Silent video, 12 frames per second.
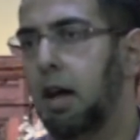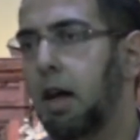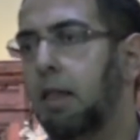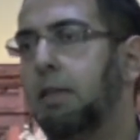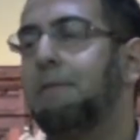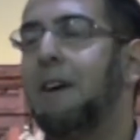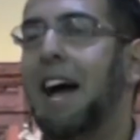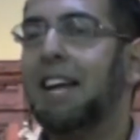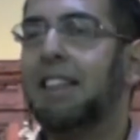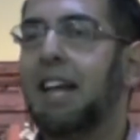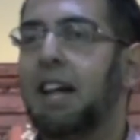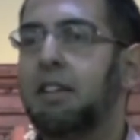the
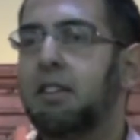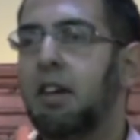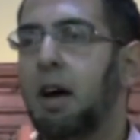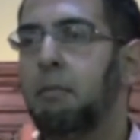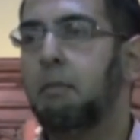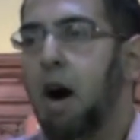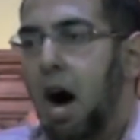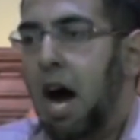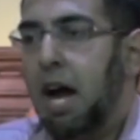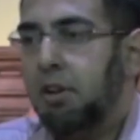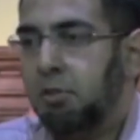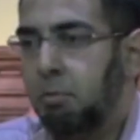fact that
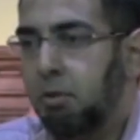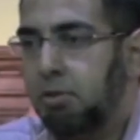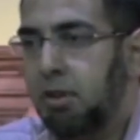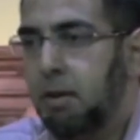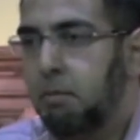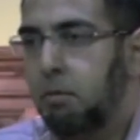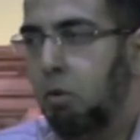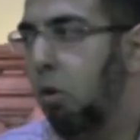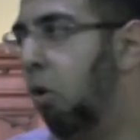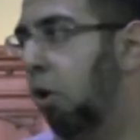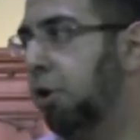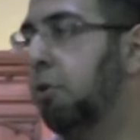I as a Muslim
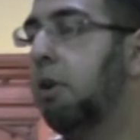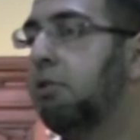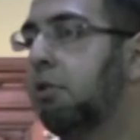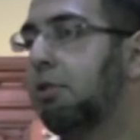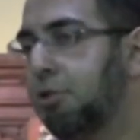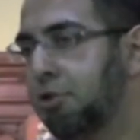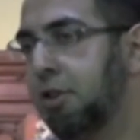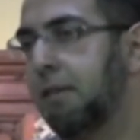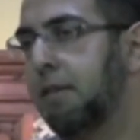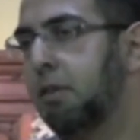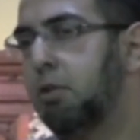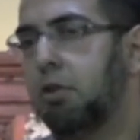or you as a
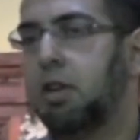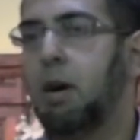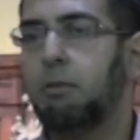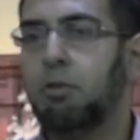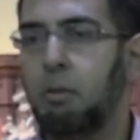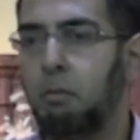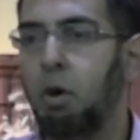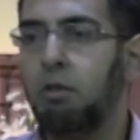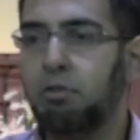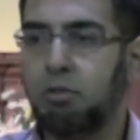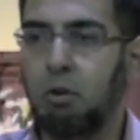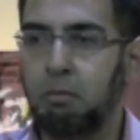Christian could come to a
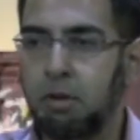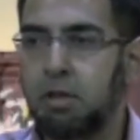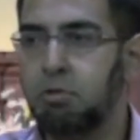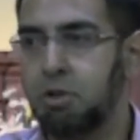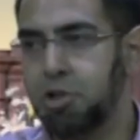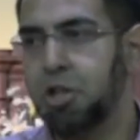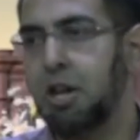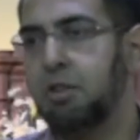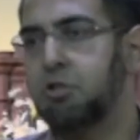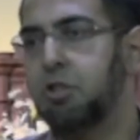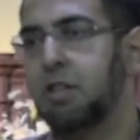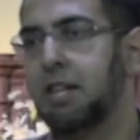mosque or meet to a
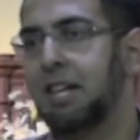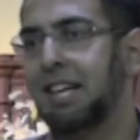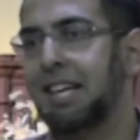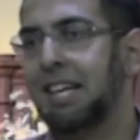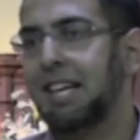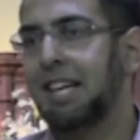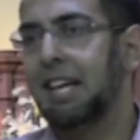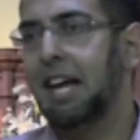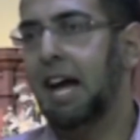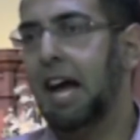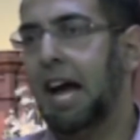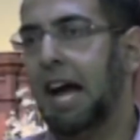church
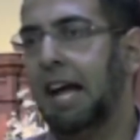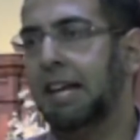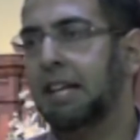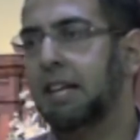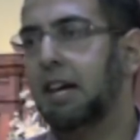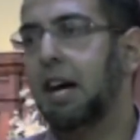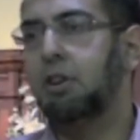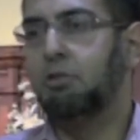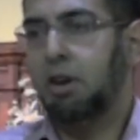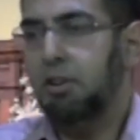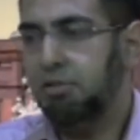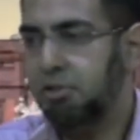and
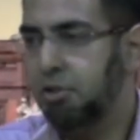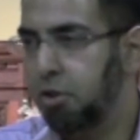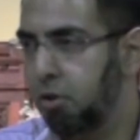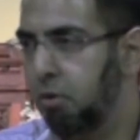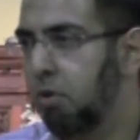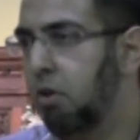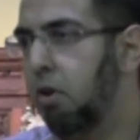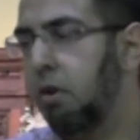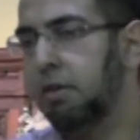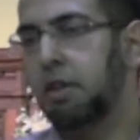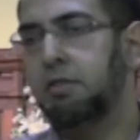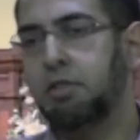address you
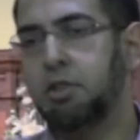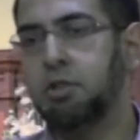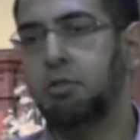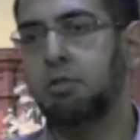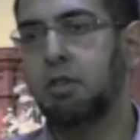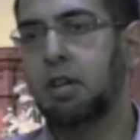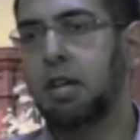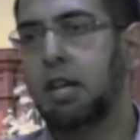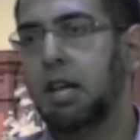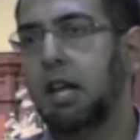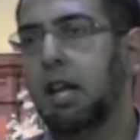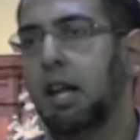on these issues
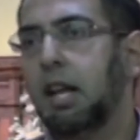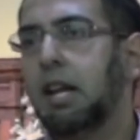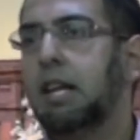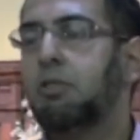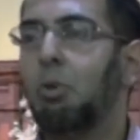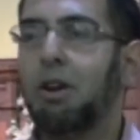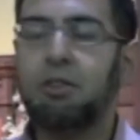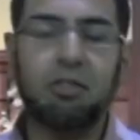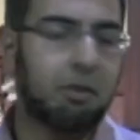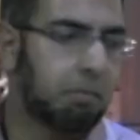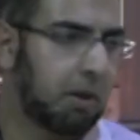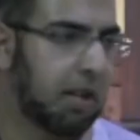leads one to
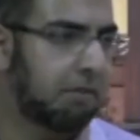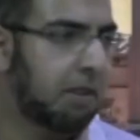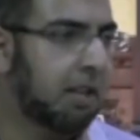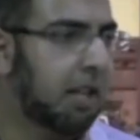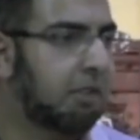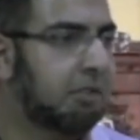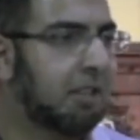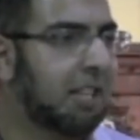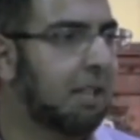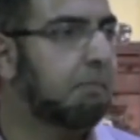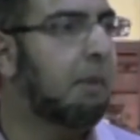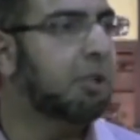the belief that there is
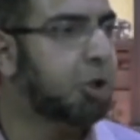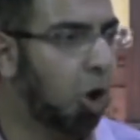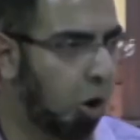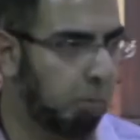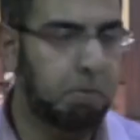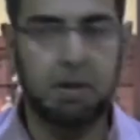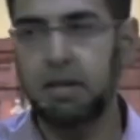indeed much hope